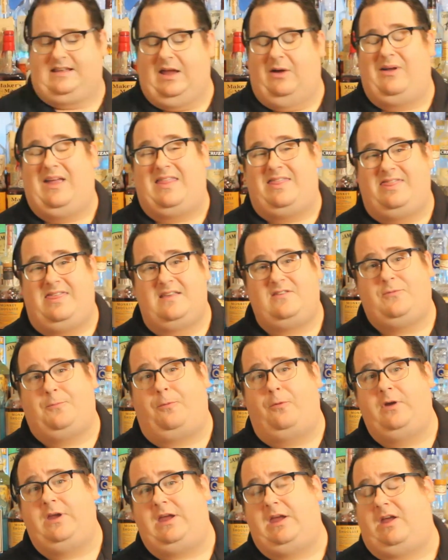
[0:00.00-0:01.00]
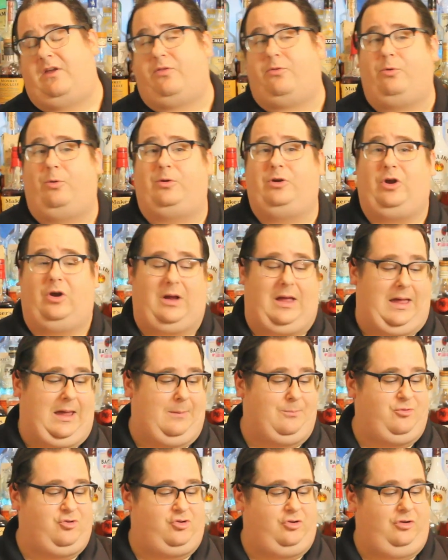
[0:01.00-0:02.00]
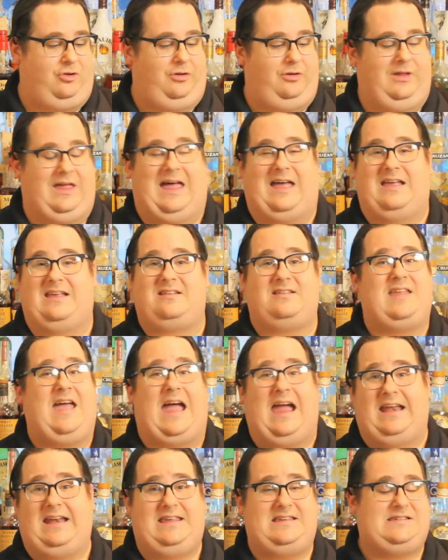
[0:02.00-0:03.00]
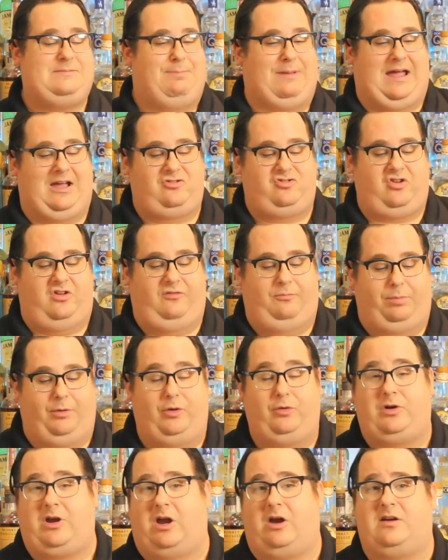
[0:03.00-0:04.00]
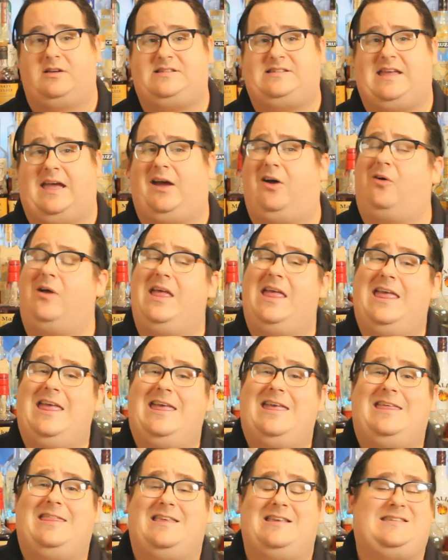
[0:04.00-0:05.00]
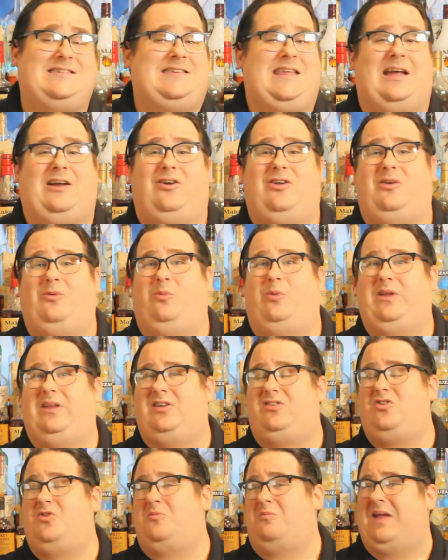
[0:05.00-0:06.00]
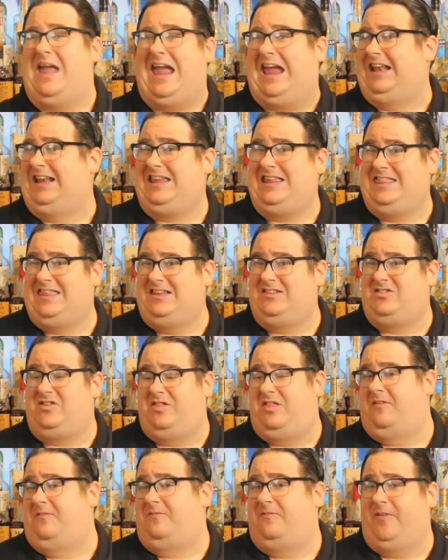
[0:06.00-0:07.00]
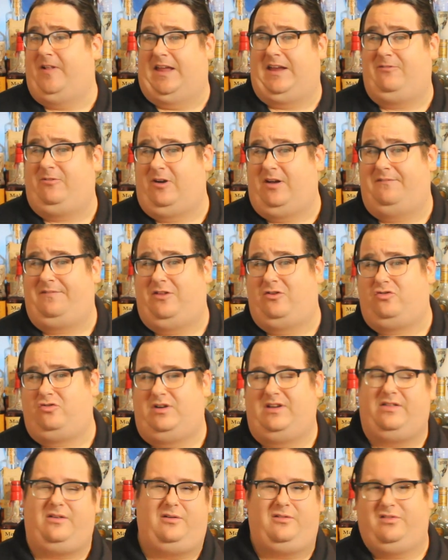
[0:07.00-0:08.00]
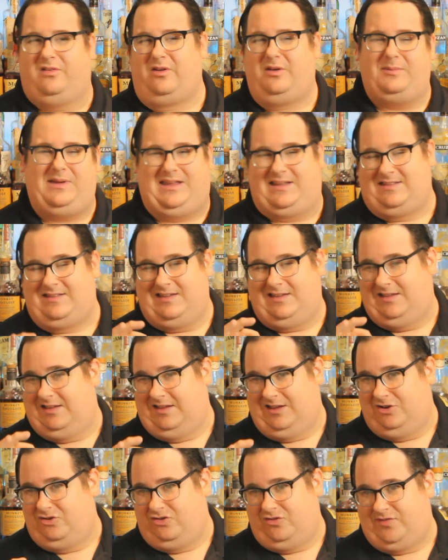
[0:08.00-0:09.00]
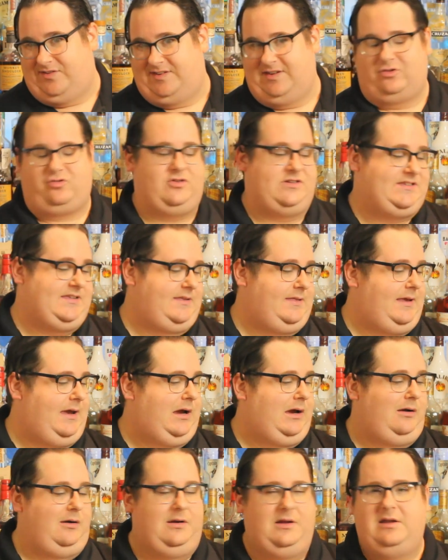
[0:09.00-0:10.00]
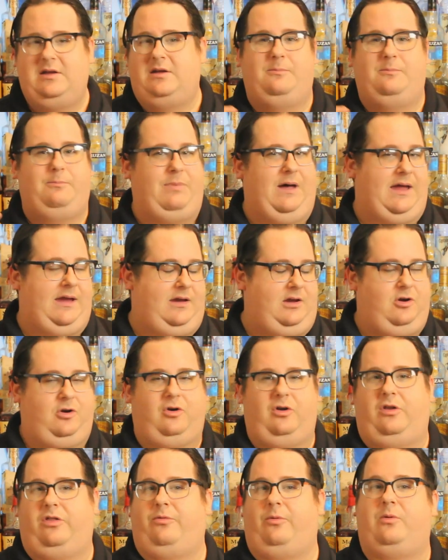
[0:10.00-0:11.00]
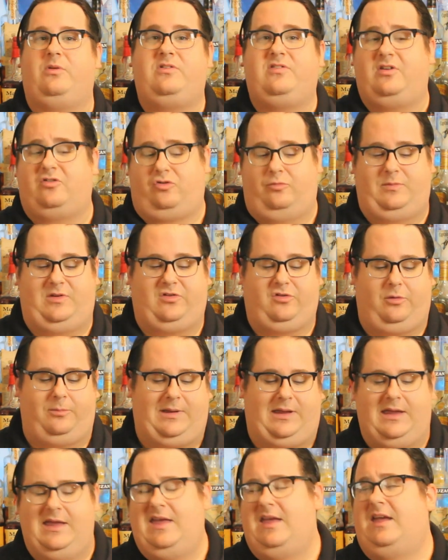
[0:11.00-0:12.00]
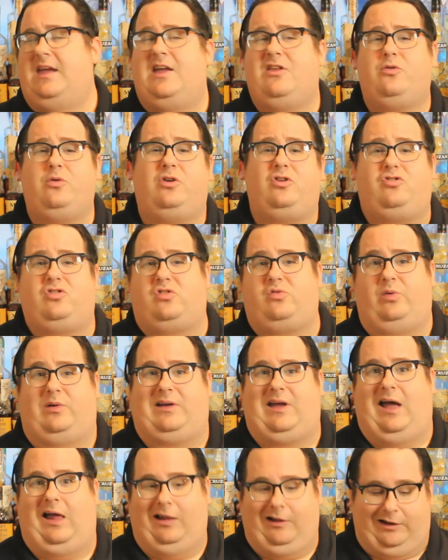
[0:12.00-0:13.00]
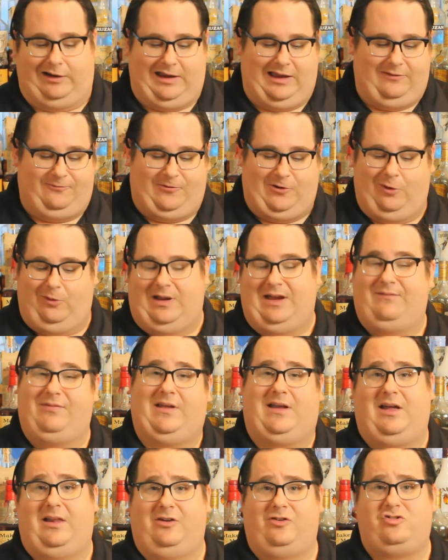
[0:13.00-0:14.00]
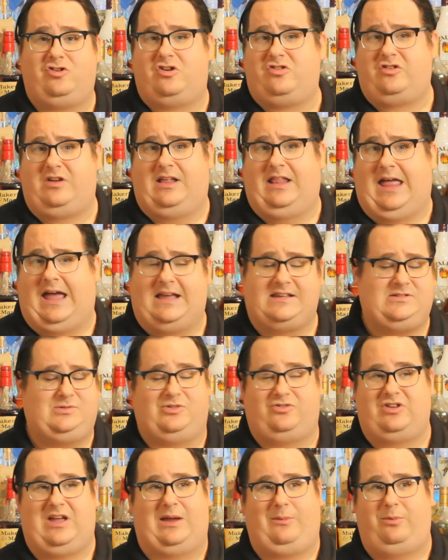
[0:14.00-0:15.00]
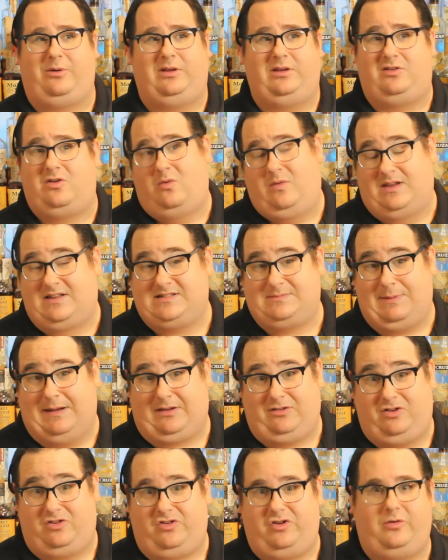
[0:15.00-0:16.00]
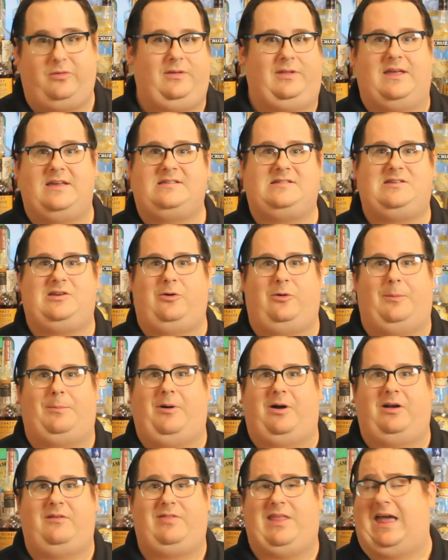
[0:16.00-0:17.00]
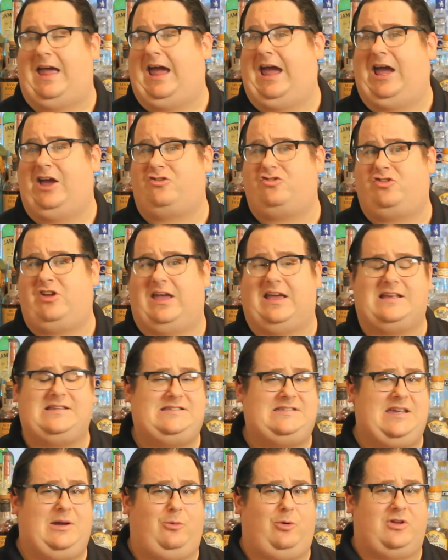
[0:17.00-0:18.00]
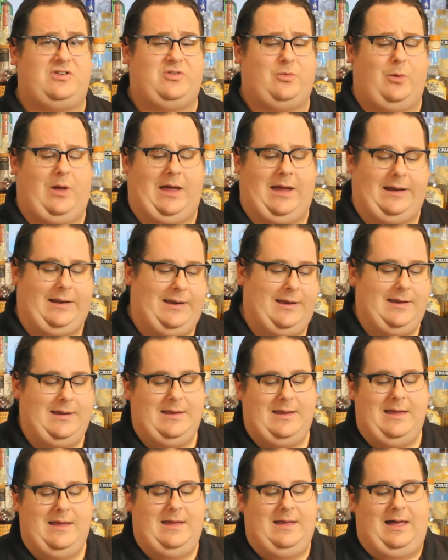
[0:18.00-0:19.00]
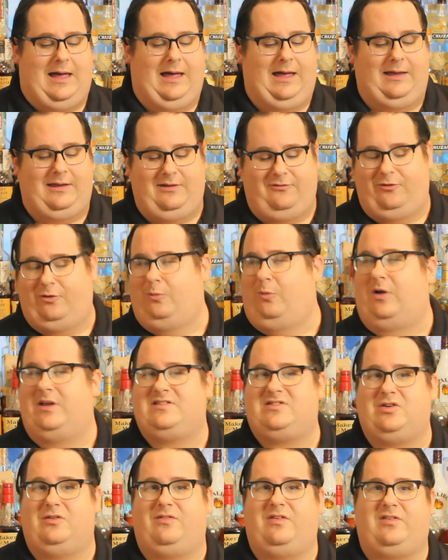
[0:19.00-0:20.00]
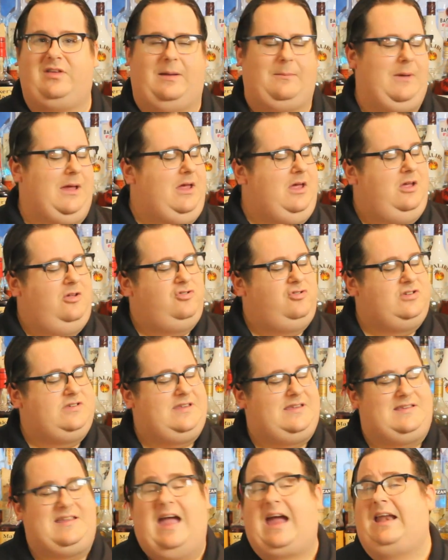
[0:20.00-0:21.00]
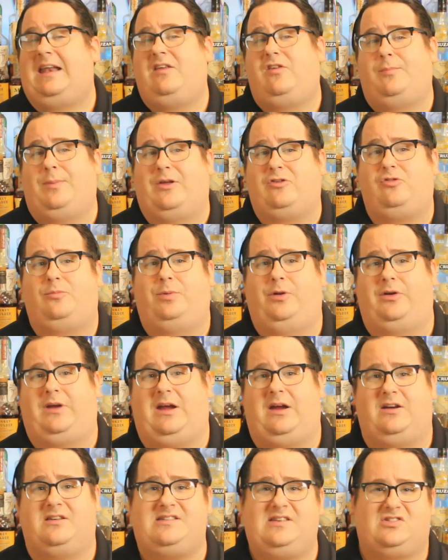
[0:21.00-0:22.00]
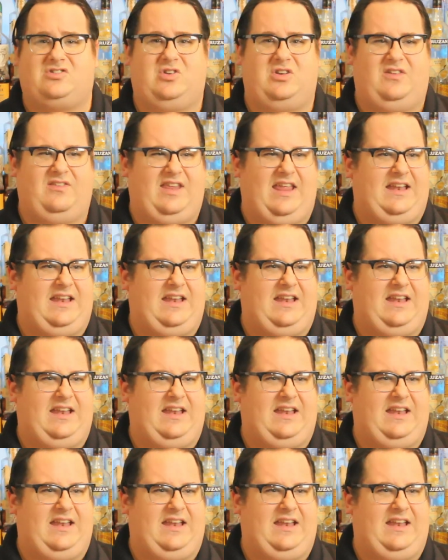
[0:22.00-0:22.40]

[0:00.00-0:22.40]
Now, at this point, you can throw in your optional tiny splash of blue curacao. This is not gonna really do anything to the flavor of the drink. There's gonna be a touch of citrus in there, but you're gonna throw in such a minuscule amount. It's really just for color. If you don't have the color changing glass, which I really don't expect you to, unless you're a part of that hashtag SeaWorld squad, if you wanna serve this up, just a tiny splash of blue curacao is going to give